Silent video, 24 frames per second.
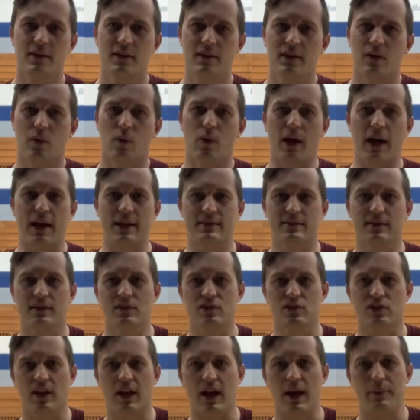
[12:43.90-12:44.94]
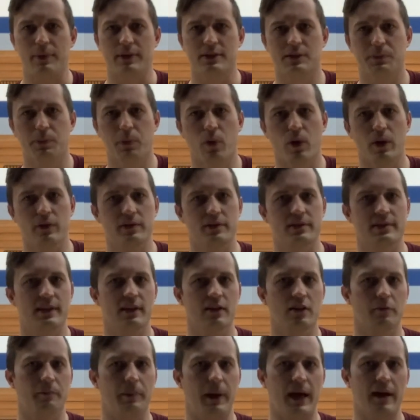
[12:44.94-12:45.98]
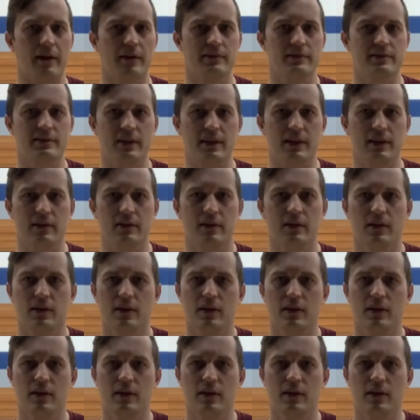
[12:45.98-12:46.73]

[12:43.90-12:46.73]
Well, excellent job exploring the skill of balancing.